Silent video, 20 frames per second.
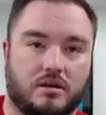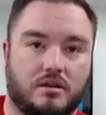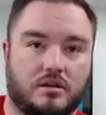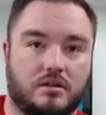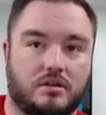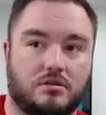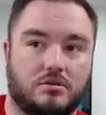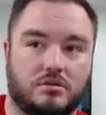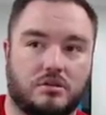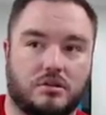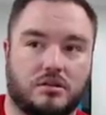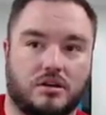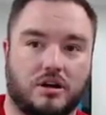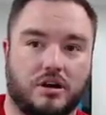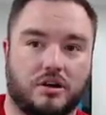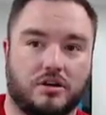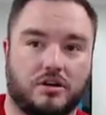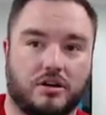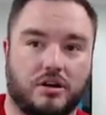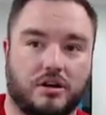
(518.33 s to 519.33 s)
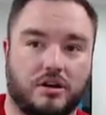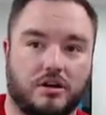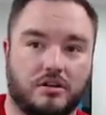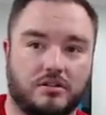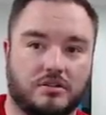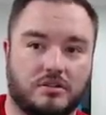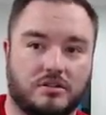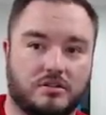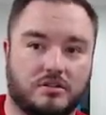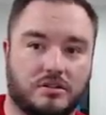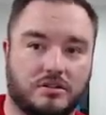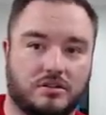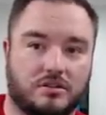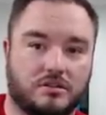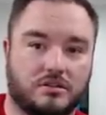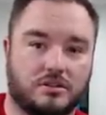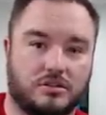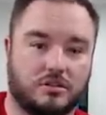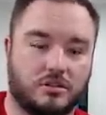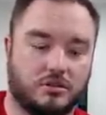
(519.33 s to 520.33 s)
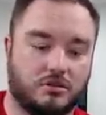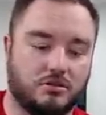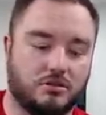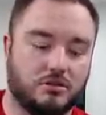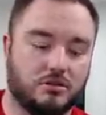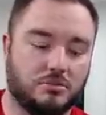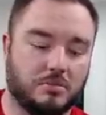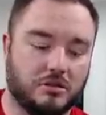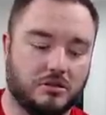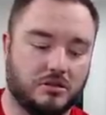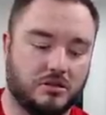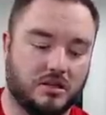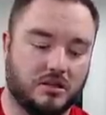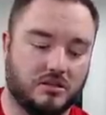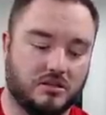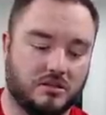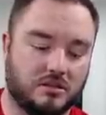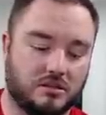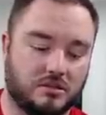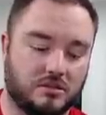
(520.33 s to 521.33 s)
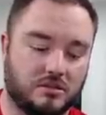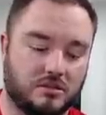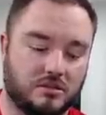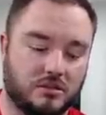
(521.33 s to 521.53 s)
Who's it? Carter Hart's in series 2. There's a bunch of guys in series 2.